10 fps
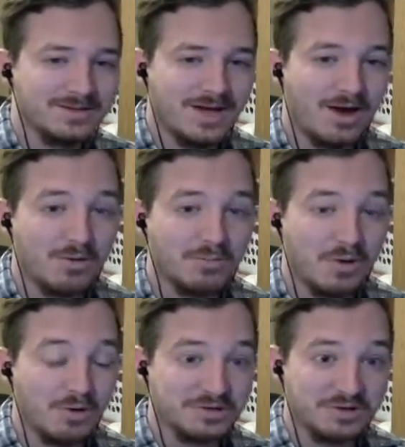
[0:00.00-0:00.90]
how
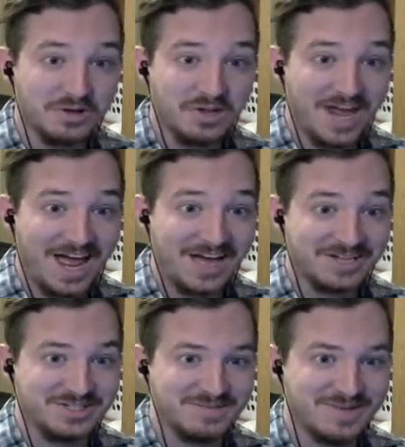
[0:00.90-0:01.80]
emotional it
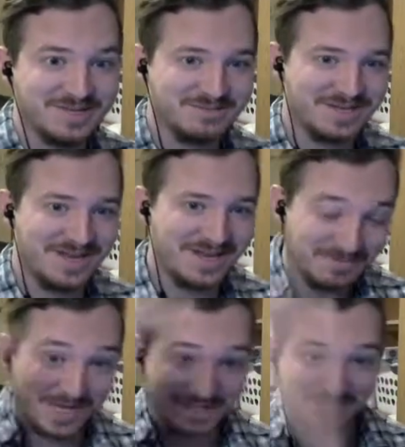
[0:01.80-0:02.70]
actually makes me
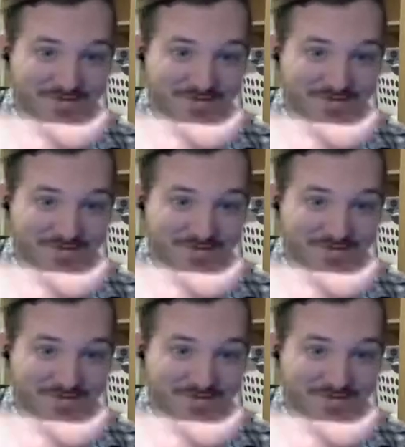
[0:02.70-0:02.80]
makes me